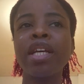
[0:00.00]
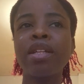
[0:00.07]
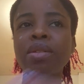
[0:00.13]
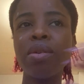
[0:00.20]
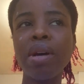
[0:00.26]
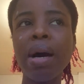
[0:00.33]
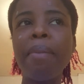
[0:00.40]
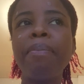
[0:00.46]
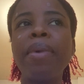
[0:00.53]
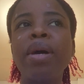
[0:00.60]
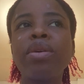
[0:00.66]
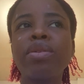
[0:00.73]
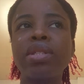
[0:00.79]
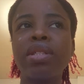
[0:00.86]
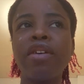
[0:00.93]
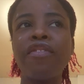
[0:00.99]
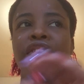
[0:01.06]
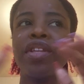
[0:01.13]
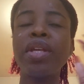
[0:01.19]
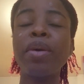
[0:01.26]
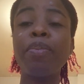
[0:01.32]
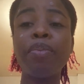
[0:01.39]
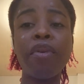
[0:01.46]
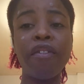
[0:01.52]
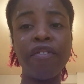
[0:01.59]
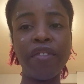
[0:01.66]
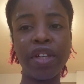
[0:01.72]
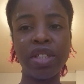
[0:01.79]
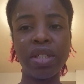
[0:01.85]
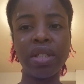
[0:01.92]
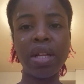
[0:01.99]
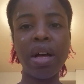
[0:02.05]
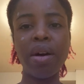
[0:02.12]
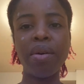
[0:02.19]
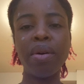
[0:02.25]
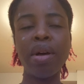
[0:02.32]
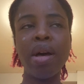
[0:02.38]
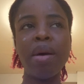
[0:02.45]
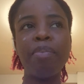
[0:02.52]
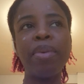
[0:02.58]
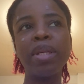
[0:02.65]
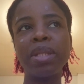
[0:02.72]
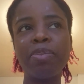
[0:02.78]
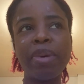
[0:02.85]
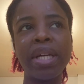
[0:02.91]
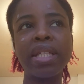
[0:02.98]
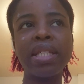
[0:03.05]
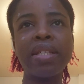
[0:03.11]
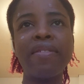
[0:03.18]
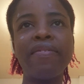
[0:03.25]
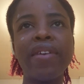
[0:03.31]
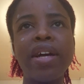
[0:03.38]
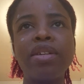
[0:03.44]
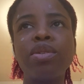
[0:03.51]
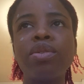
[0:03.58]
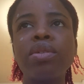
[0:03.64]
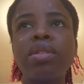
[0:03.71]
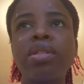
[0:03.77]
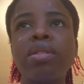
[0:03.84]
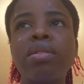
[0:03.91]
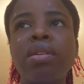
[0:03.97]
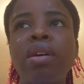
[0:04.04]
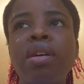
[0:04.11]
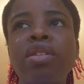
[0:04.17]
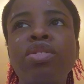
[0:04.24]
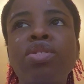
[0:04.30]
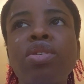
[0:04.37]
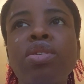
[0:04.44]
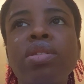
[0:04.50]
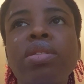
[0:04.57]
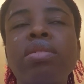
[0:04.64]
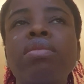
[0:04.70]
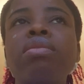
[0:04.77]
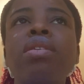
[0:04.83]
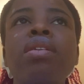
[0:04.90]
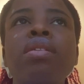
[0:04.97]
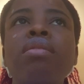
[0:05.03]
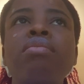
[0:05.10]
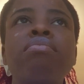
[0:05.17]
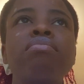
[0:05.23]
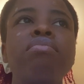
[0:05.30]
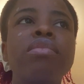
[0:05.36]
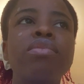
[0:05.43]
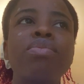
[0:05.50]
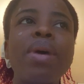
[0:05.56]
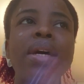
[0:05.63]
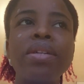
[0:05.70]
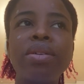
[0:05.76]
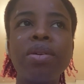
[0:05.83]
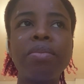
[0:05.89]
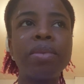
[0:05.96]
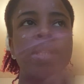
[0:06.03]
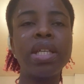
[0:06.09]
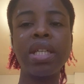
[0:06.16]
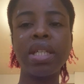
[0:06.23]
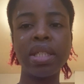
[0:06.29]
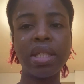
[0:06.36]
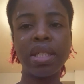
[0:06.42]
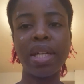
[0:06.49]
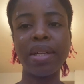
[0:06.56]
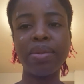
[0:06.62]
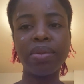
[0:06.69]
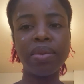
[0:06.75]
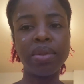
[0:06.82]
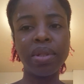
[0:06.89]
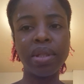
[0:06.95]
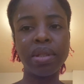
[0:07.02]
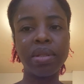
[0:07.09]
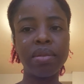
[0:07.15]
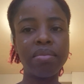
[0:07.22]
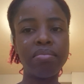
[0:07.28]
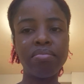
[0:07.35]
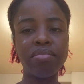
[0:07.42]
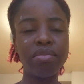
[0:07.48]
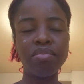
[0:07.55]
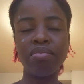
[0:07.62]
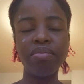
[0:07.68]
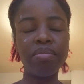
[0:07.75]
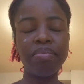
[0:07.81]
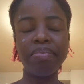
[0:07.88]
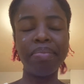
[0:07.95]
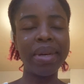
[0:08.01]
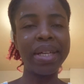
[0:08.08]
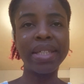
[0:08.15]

Talk about yourself in a professional perspective and not just random things that do not make